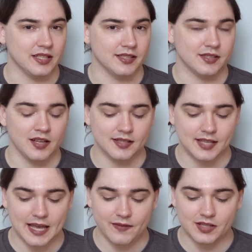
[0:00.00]
It sucks
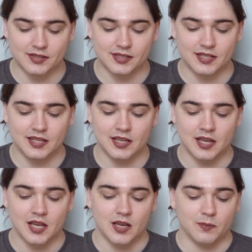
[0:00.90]
having to see
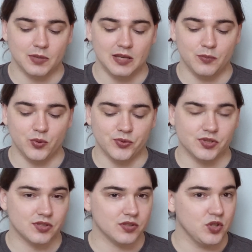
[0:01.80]

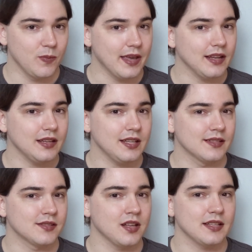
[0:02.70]
people's humanity
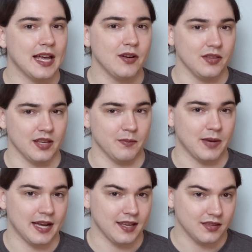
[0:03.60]
sucked out of them
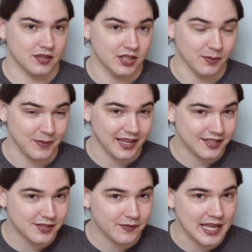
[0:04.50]
by the
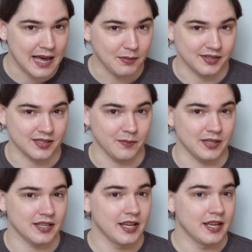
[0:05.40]
demands of capitalism. It